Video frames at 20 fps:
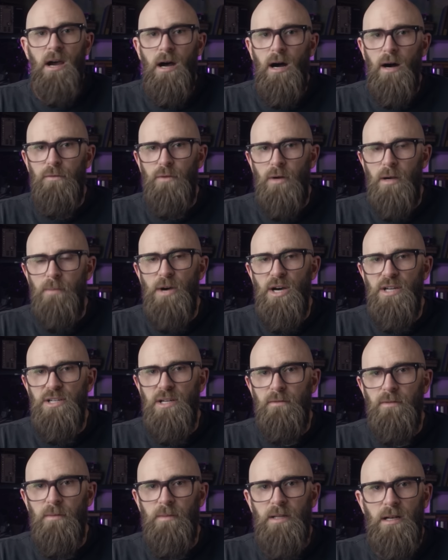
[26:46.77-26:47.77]
After
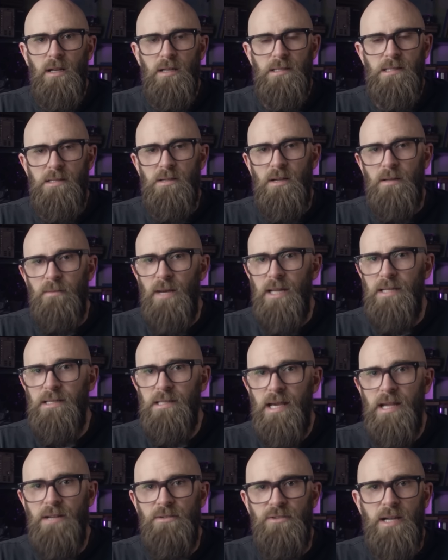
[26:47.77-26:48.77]
emerging from the closet on
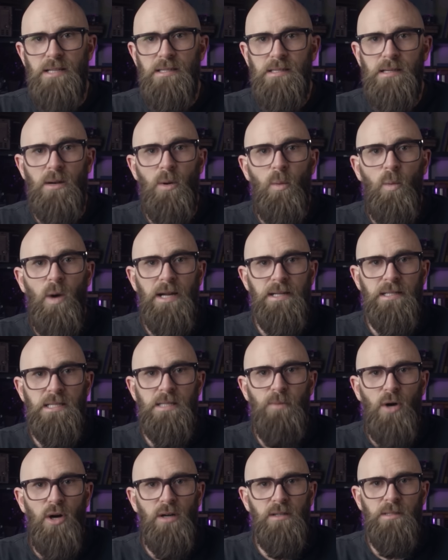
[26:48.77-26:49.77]
Monday, dressed in a white
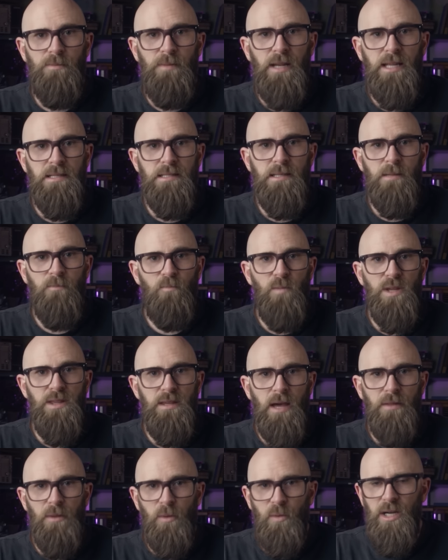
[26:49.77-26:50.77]
smock to blend in with
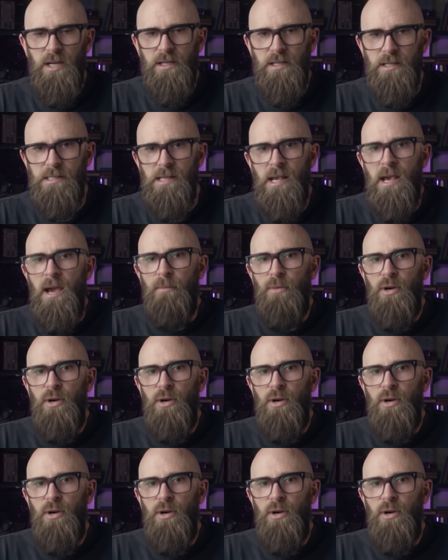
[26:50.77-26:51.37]
the other workers,